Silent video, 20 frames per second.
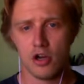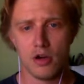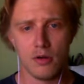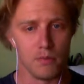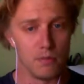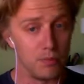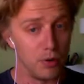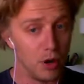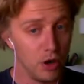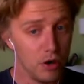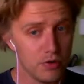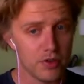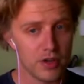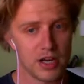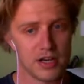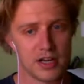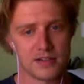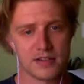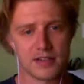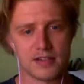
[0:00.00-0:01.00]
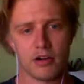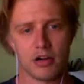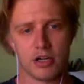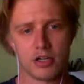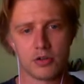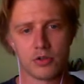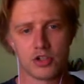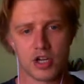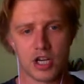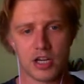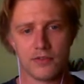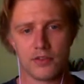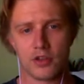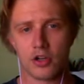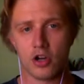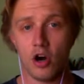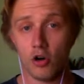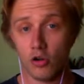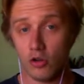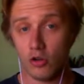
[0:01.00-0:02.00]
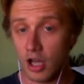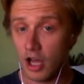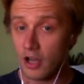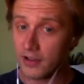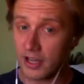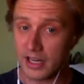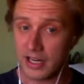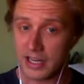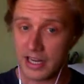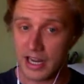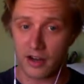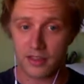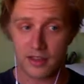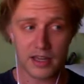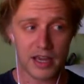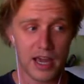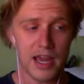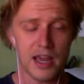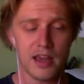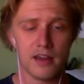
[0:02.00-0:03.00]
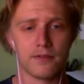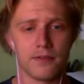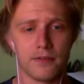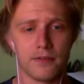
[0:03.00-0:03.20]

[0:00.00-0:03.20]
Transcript: Both are necessary to achieve the goal of getting out of the cave.